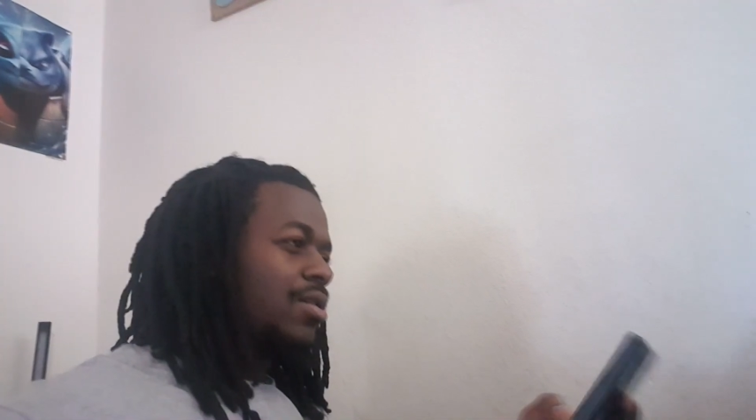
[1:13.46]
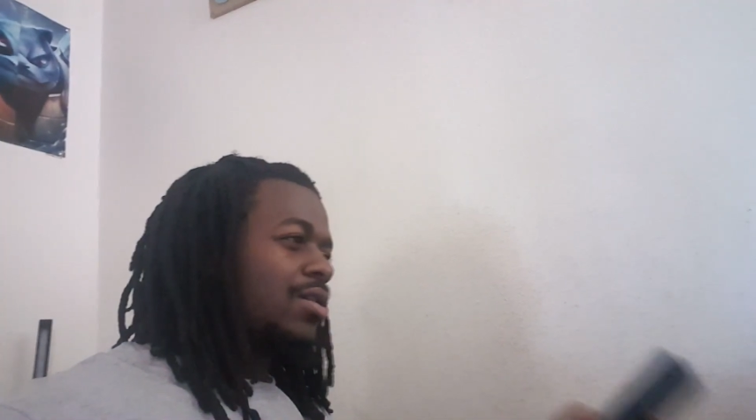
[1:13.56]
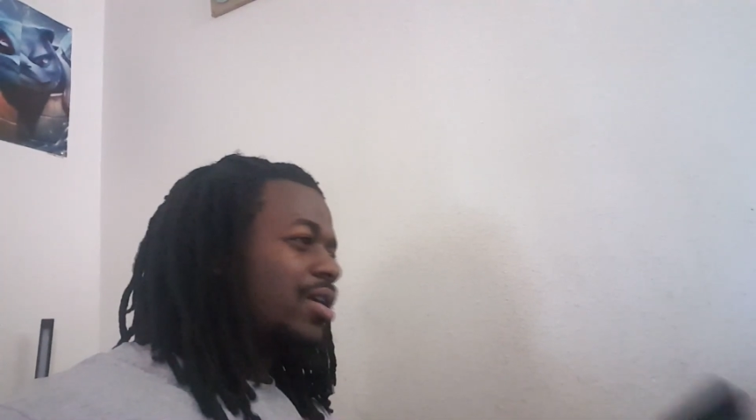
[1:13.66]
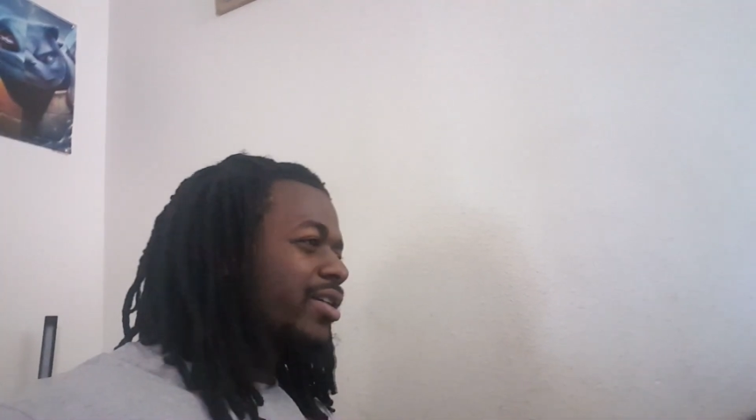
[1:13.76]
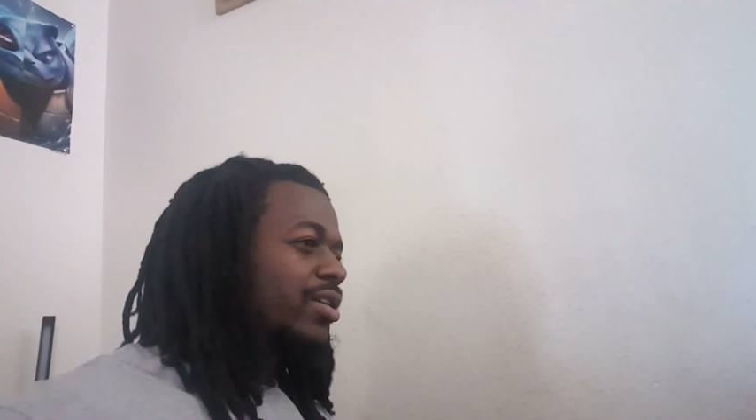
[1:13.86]

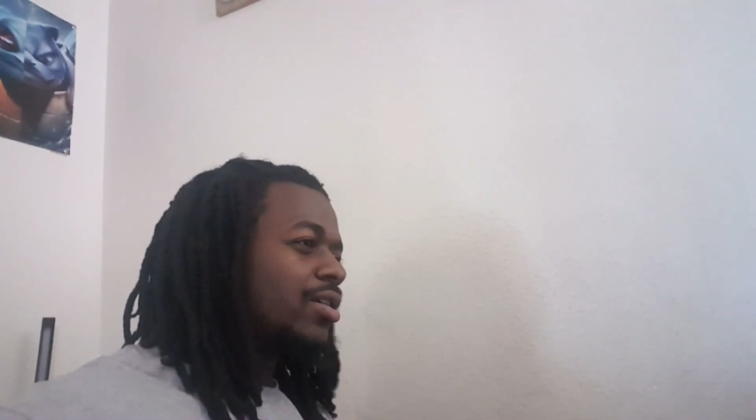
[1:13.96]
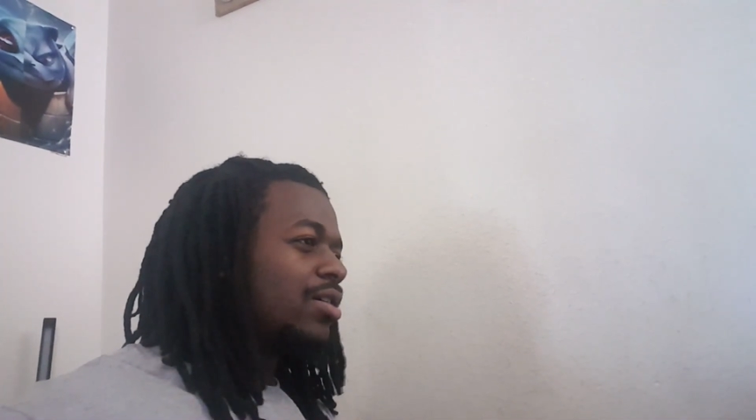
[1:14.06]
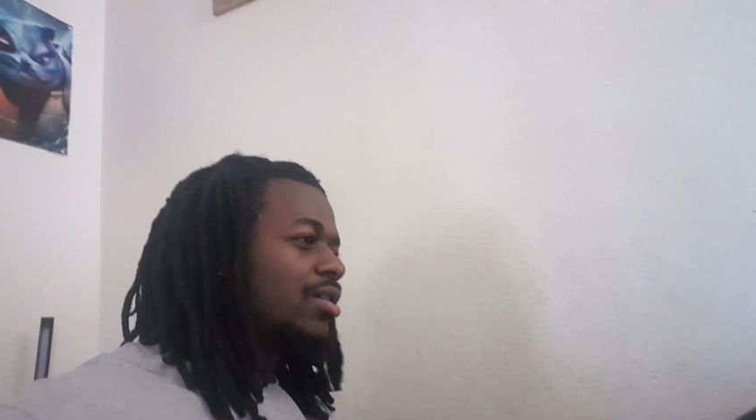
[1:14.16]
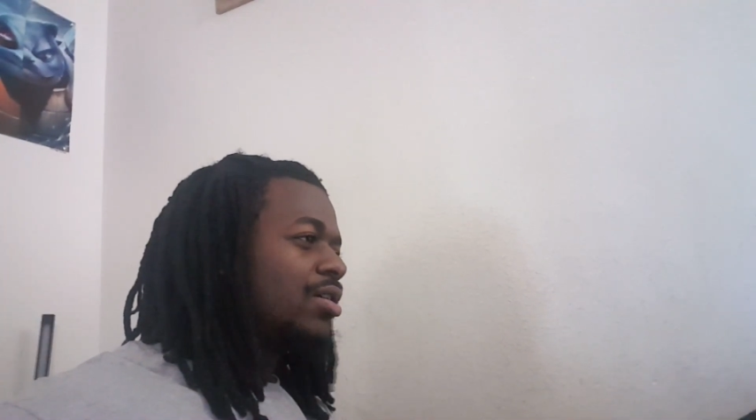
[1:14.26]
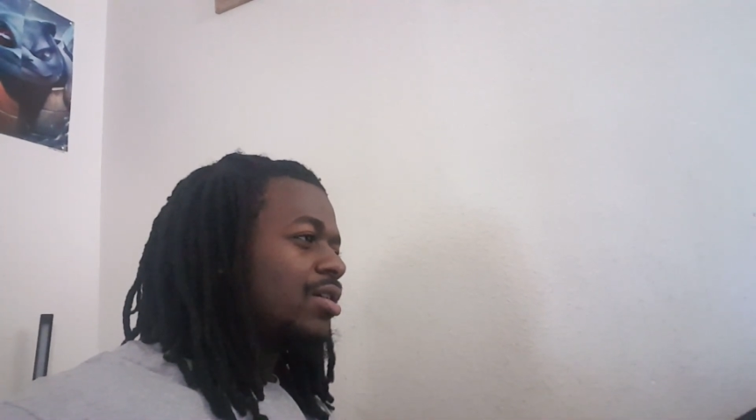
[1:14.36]
Nigga,
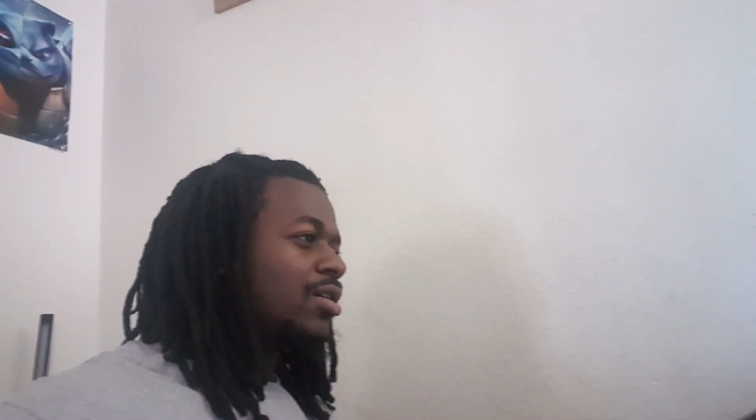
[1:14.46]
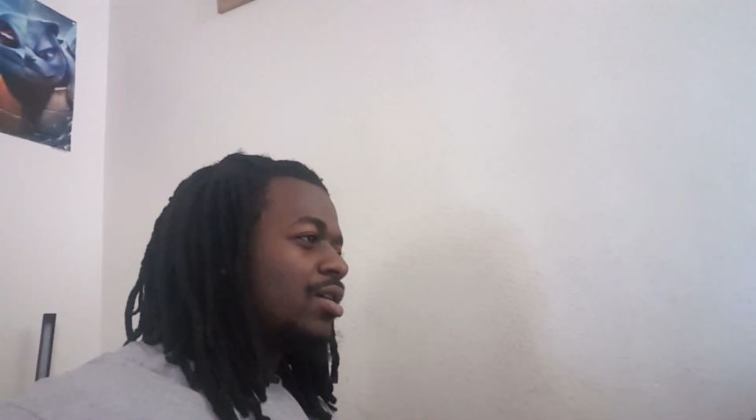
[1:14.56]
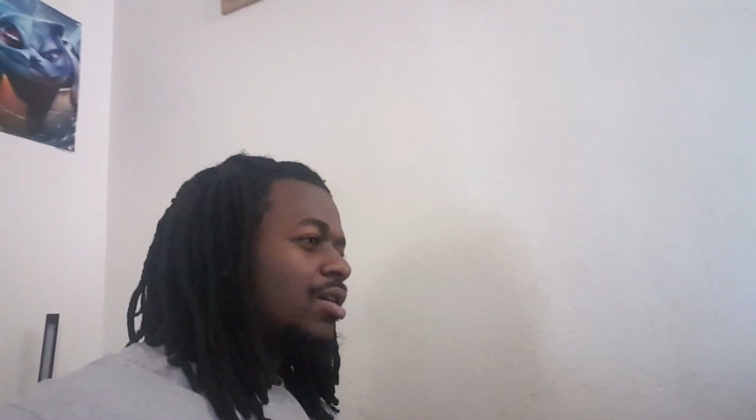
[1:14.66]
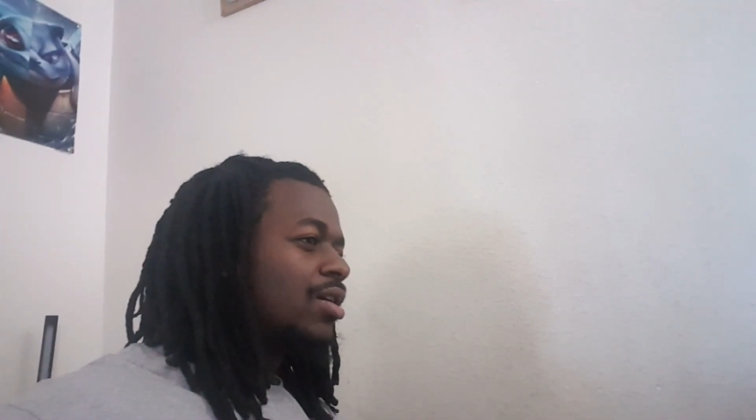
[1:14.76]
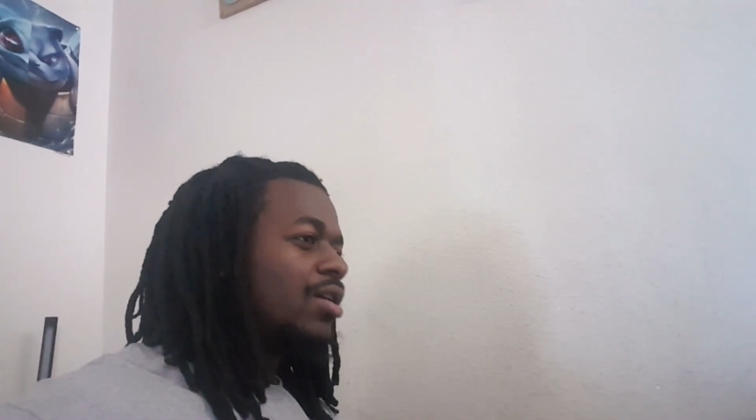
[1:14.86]

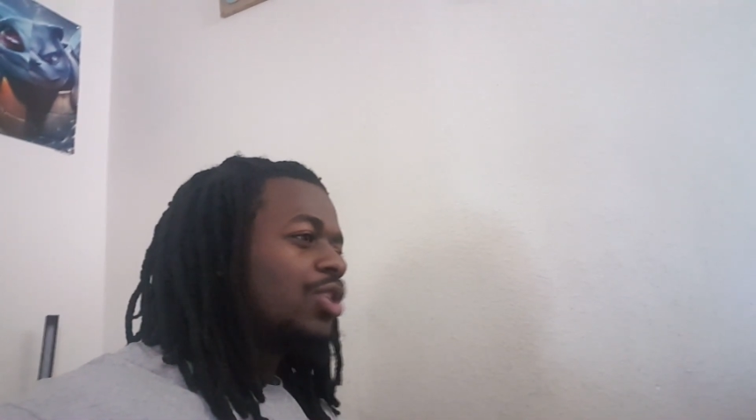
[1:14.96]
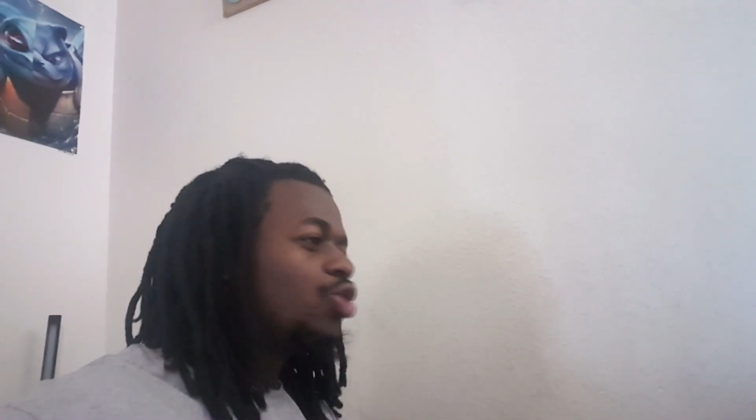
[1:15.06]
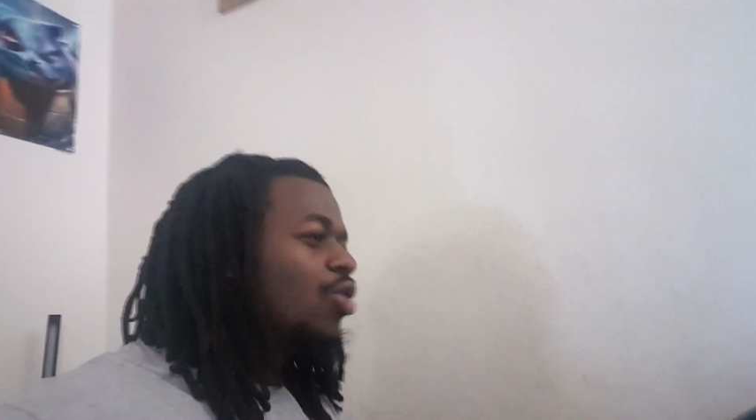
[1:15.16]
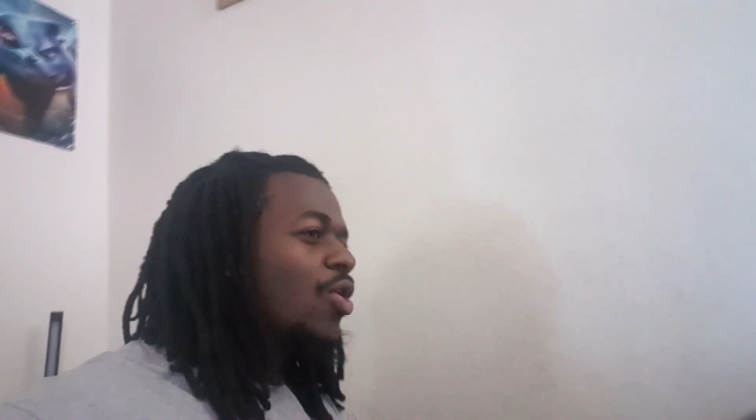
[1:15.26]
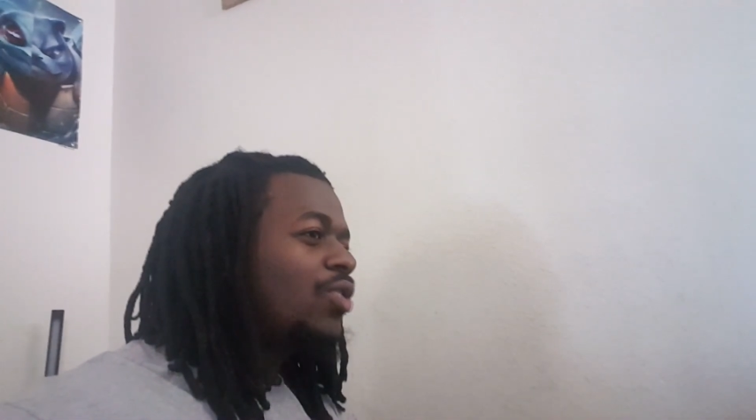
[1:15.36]

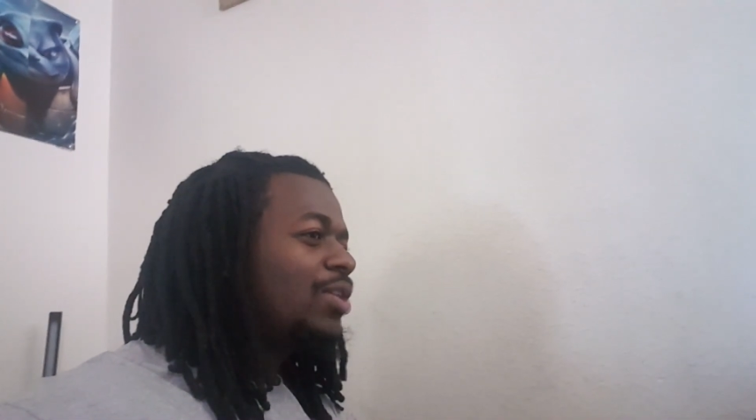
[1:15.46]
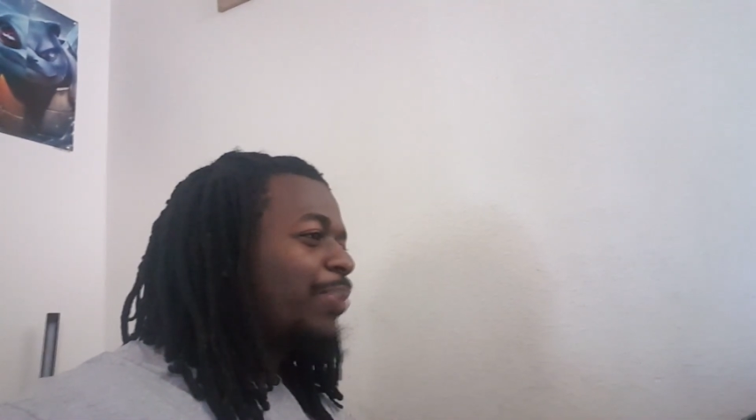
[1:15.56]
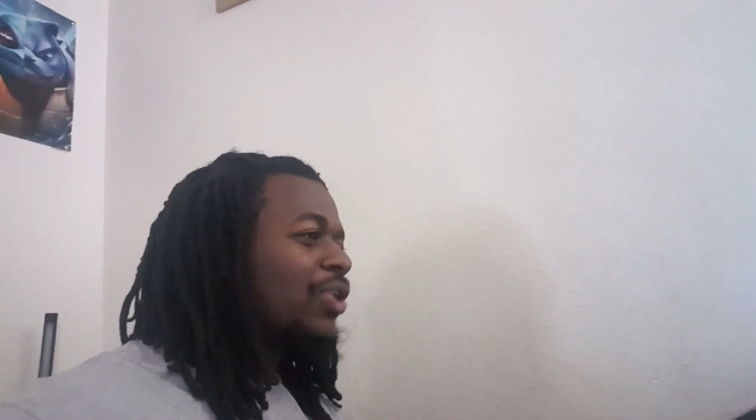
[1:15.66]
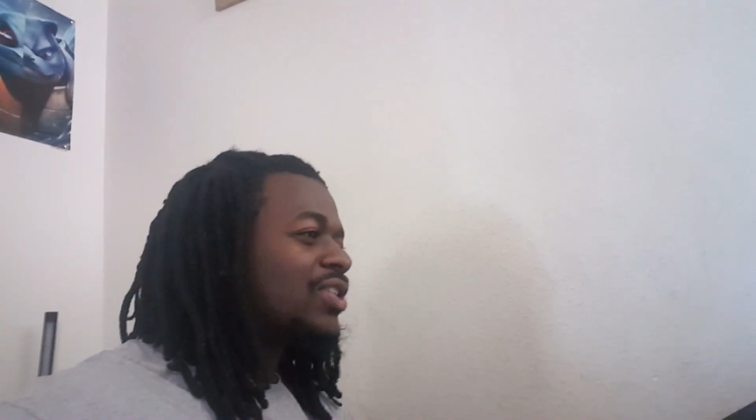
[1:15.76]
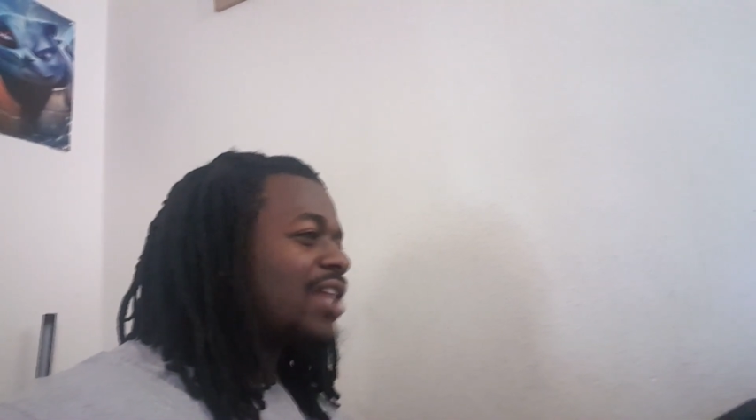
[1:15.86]
you the only
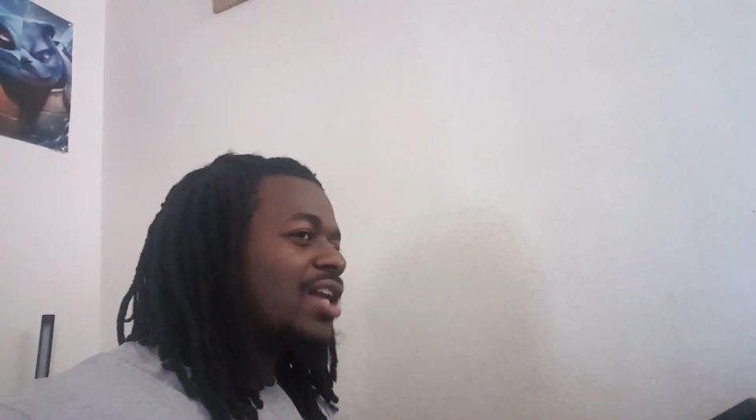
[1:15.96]
person